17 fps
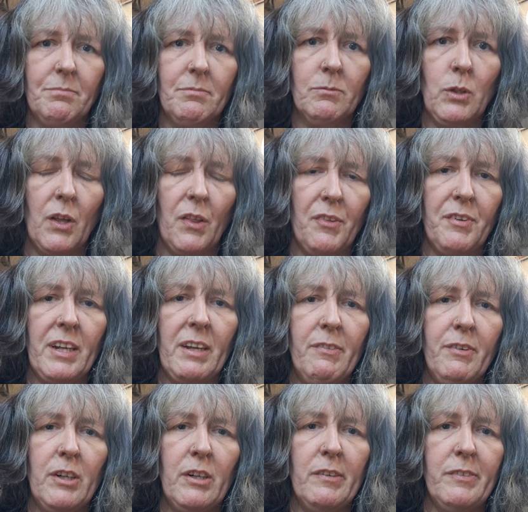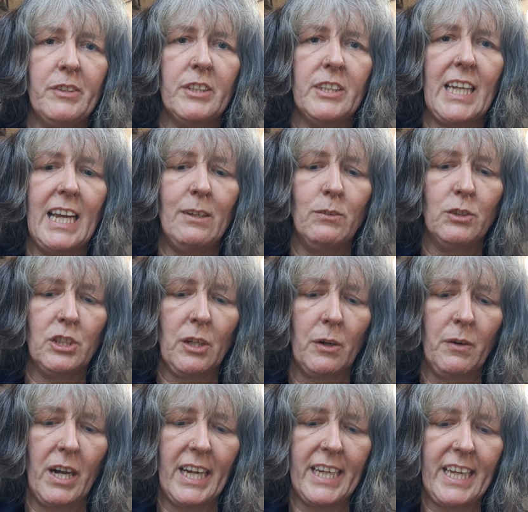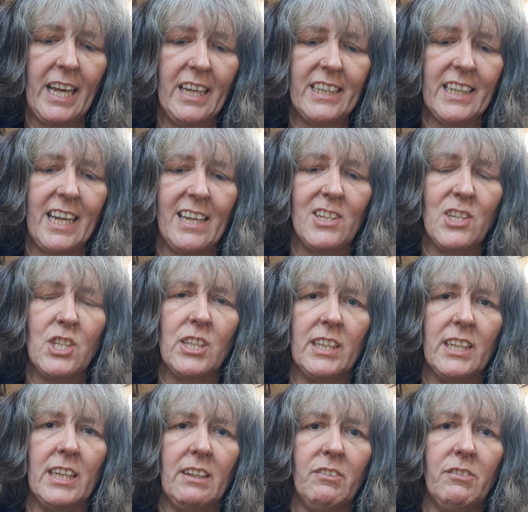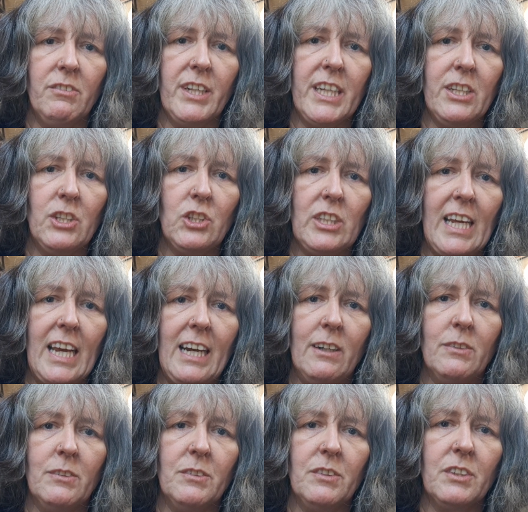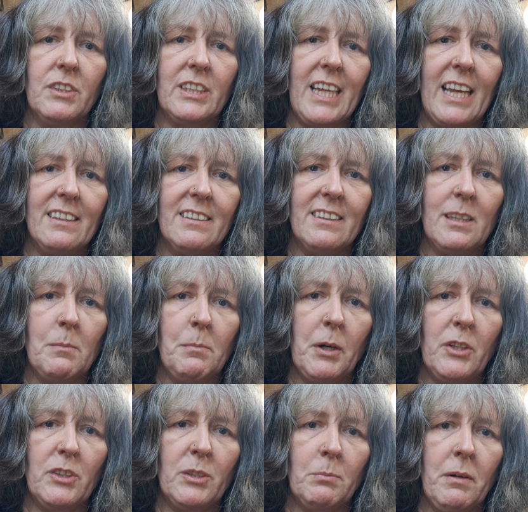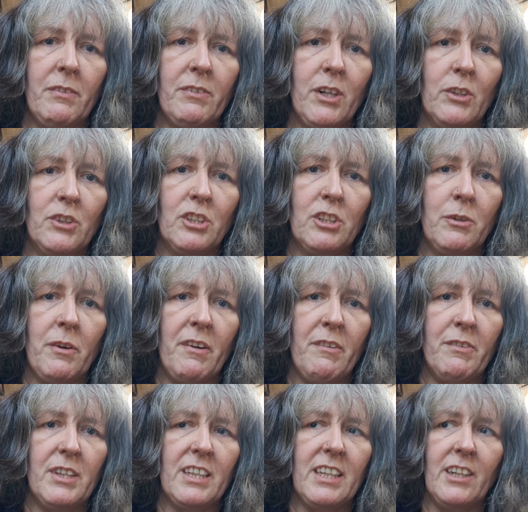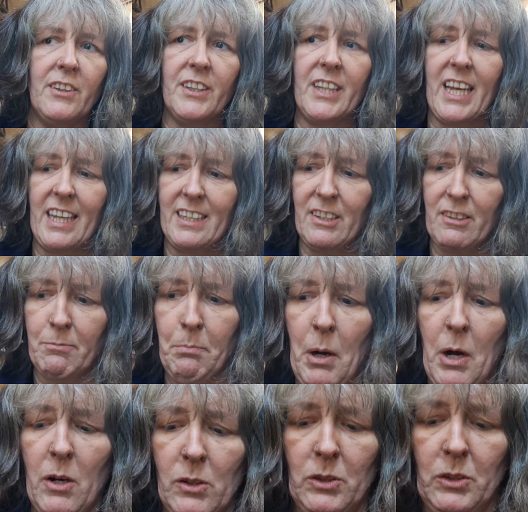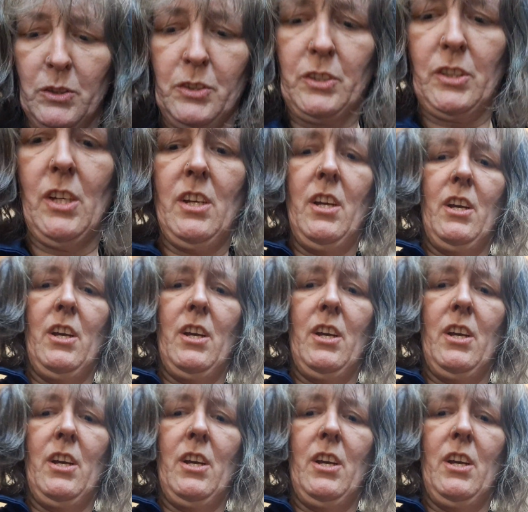well, 3 or 4 foot down, so I can't actually reach down to get to the bottom. I've got to do everything on the end of poles.